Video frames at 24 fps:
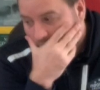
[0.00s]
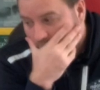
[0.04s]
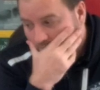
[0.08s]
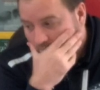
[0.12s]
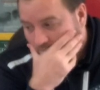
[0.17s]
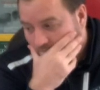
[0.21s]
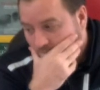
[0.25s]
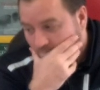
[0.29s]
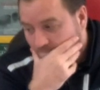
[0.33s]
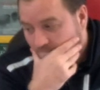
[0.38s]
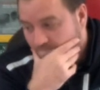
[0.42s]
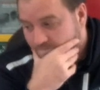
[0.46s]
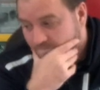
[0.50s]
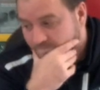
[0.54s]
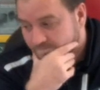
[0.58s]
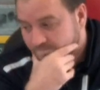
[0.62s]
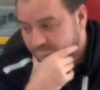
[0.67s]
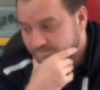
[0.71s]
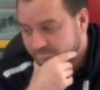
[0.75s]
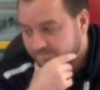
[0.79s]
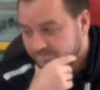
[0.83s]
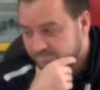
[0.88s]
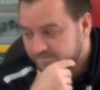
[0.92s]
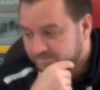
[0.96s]

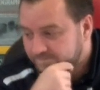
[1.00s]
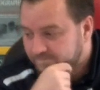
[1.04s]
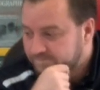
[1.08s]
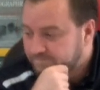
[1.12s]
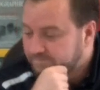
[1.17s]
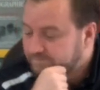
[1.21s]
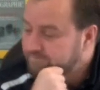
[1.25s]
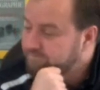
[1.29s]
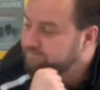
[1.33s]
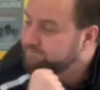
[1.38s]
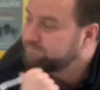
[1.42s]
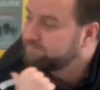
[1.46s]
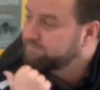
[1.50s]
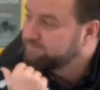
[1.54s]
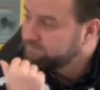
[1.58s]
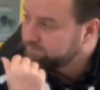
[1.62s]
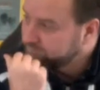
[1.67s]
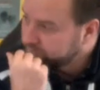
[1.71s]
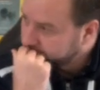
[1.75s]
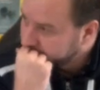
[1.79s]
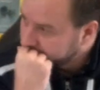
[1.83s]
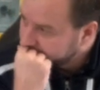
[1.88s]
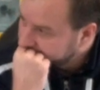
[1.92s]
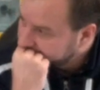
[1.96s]

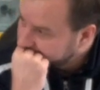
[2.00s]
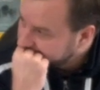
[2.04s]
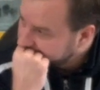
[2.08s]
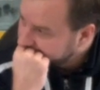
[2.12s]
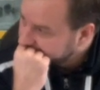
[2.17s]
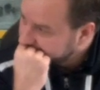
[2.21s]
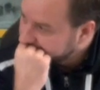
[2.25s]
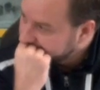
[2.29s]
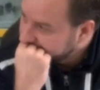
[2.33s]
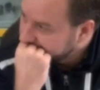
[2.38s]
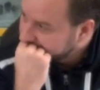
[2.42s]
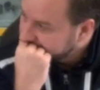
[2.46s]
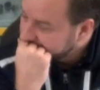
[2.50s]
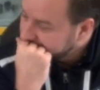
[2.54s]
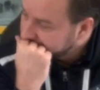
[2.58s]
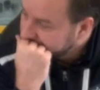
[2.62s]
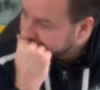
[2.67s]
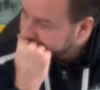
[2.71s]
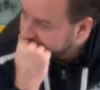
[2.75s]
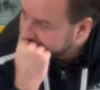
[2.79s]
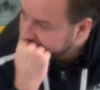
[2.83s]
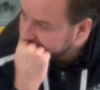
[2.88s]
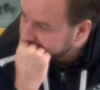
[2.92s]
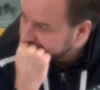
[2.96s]

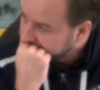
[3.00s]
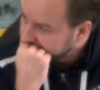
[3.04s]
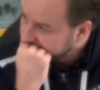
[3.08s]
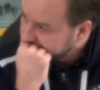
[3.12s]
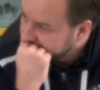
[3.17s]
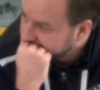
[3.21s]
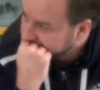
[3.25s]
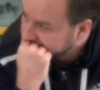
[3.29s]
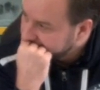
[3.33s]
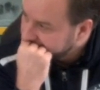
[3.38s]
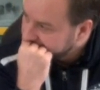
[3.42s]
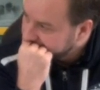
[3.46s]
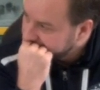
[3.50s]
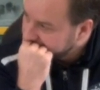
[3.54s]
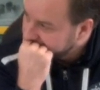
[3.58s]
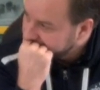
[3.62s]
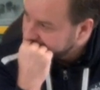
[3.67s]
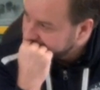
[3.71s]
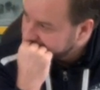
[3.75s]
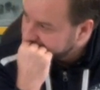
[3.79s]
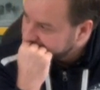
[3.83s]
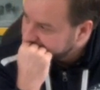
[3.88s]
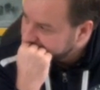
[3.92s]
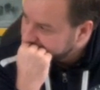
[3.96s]

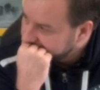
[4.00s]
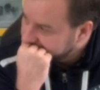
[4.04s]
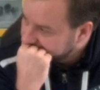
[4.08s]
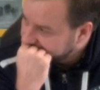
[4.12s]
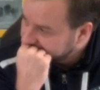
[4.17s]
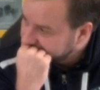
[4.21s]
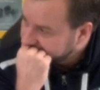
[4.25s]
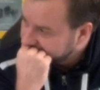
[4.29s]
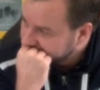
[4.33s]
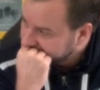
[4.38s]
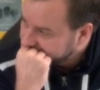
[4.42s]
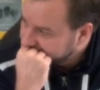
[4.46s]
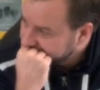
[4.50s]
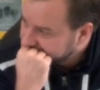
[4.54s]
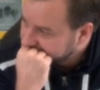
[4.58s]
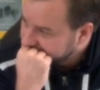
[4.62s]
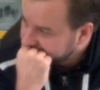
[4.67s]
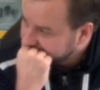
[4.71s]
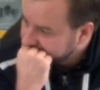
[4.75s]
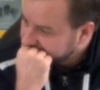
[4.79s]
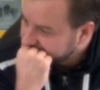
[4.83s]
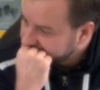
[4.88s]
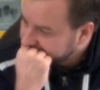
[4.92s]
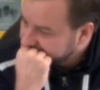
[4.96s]

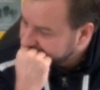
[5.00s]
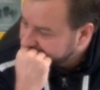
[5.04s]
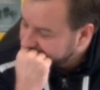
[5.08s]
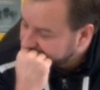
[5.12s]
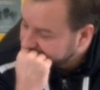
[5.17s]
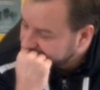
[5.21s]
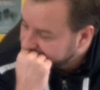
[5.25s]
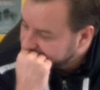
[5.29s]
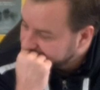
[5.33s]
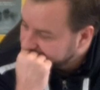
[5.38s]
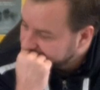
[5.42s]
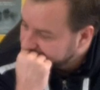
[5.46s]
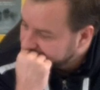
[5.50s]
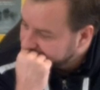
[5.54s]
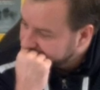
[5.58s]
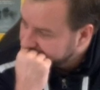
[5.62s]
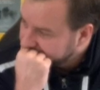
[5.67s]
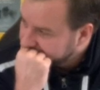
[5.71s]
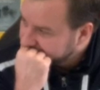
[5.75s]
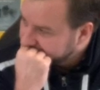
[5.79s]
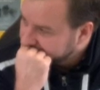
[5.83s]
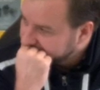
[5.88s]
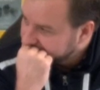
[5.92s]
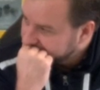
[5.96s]

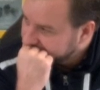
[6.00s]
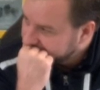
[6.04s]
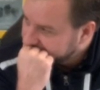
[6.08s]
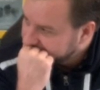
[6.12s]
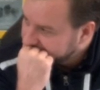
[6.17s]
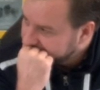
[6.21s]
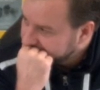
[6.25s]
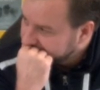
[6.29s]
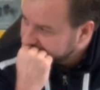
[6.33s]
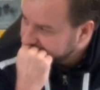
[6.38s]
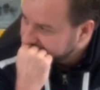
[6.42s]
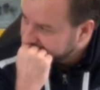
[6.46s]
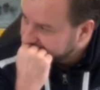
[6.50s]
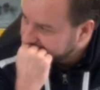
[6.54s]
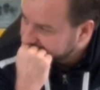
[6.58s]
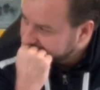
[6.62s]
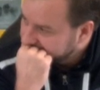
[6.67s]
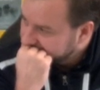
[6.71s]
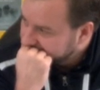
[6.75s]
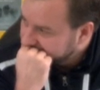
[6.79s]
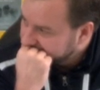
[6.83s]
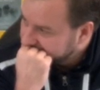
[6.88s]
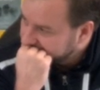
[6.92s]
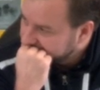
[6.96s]

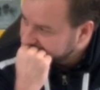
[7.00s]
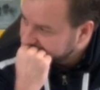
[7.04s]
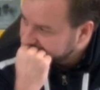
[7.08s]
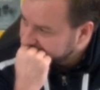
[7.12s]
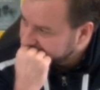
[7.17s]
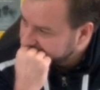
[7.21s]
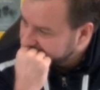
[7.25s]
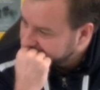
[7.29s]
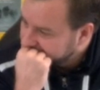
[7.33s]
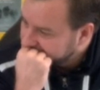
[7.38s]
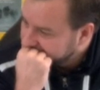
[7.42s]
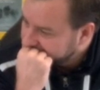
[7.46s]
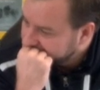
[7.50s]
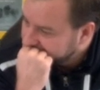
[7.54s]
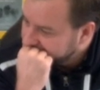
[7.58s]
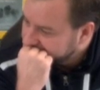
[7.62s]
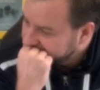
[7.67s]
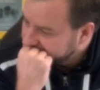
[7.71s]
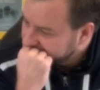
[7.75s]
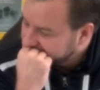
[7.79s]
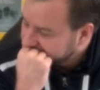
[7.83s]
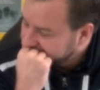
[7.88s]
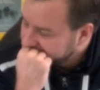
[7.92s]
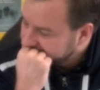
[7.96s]
[no speech]